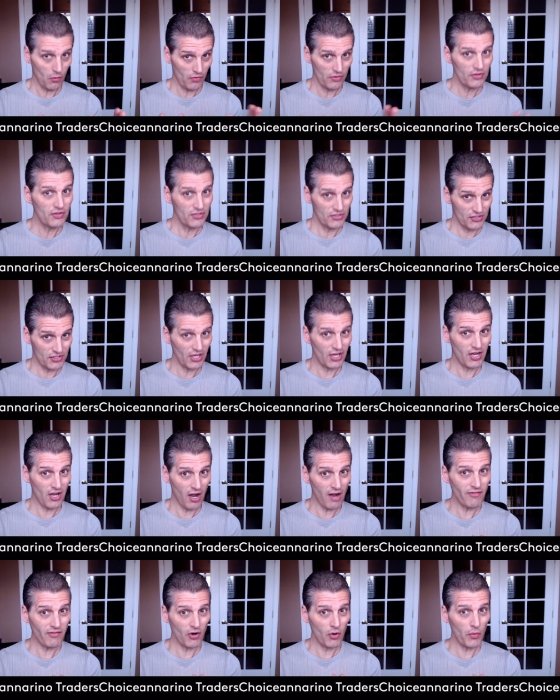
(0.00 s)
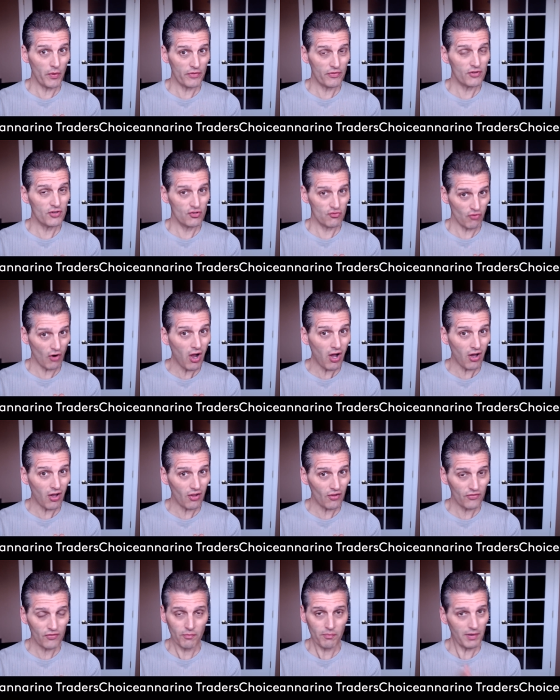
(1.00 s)
To cover
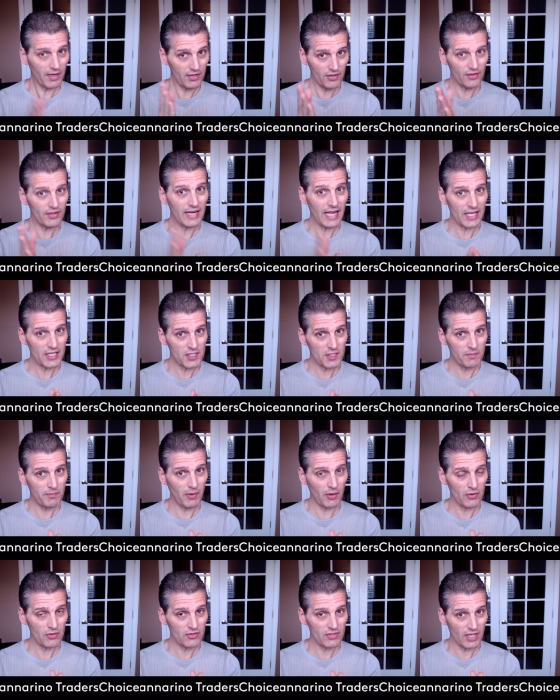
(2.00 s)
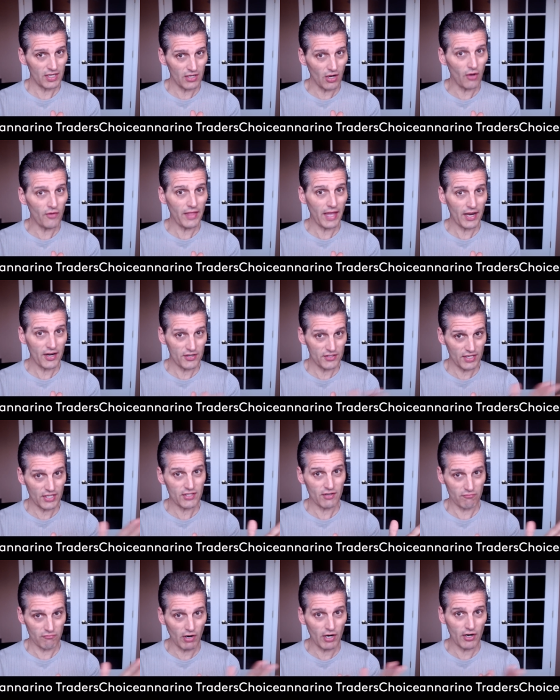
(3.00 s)
withdrawals, but you're not supposed to know that because there's a
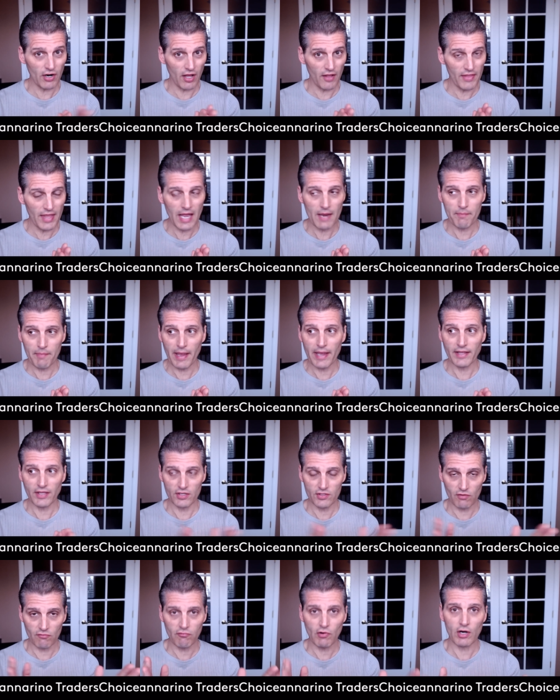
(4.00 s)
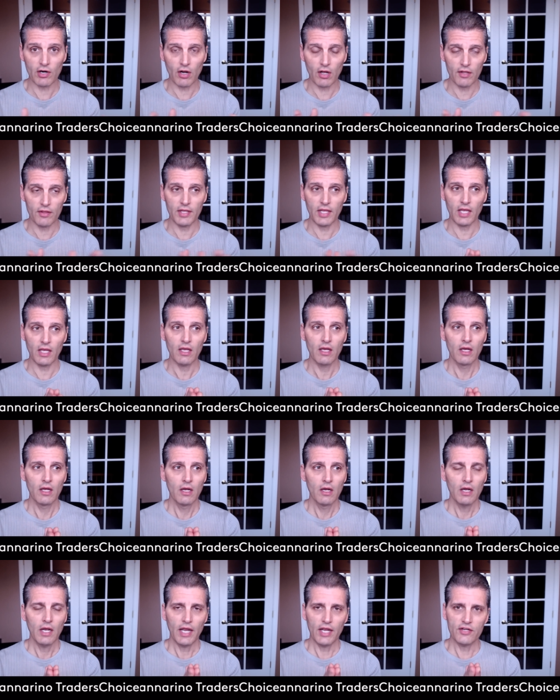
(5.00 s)
run on that bank. There's a run on the,
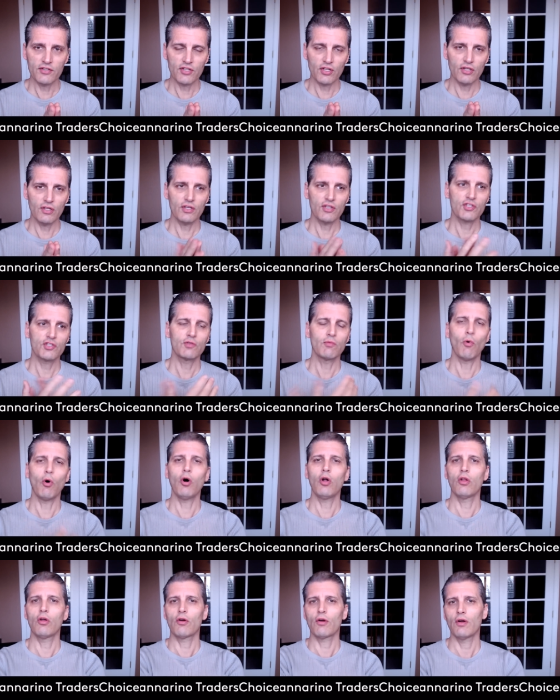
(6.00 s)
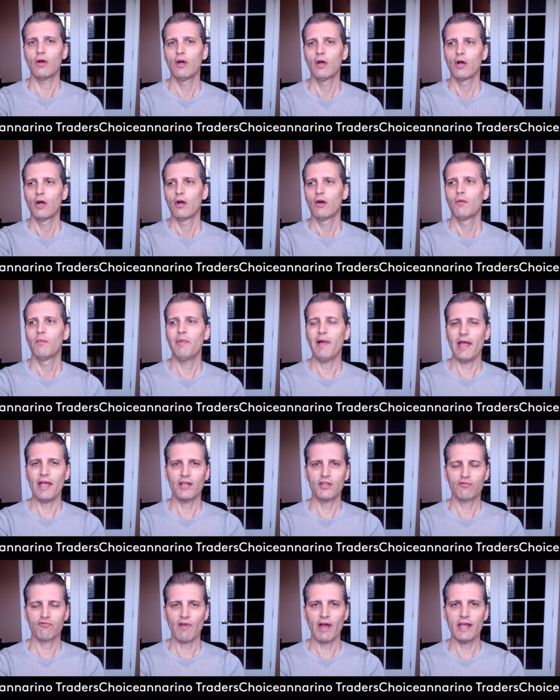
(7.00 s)
the smaller banks
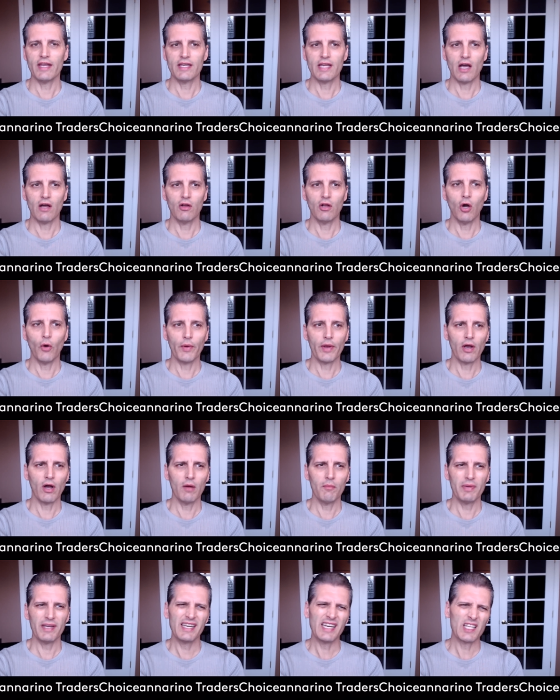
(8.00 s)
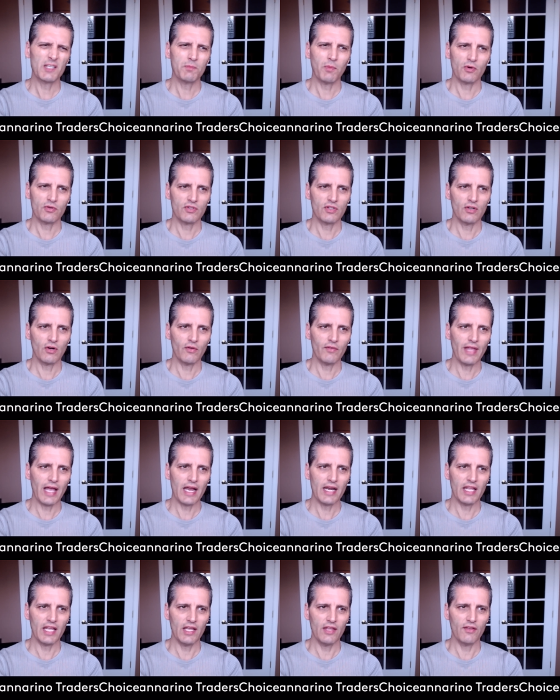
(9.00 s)
right now going on, but you're not supposed to know that
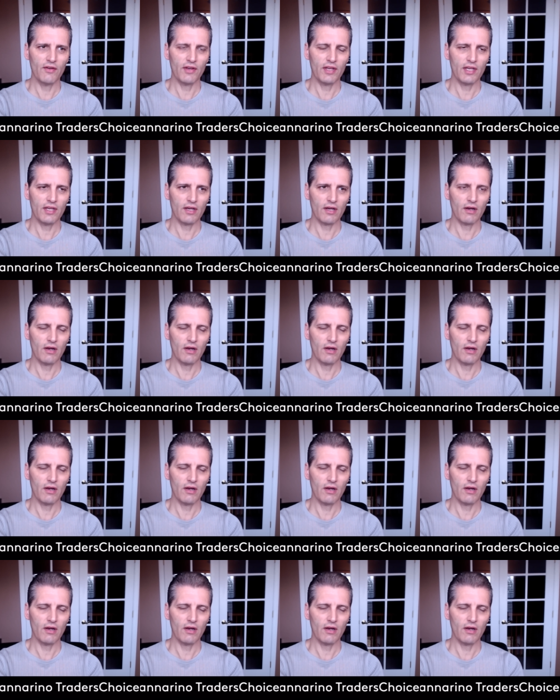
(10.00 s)
either here.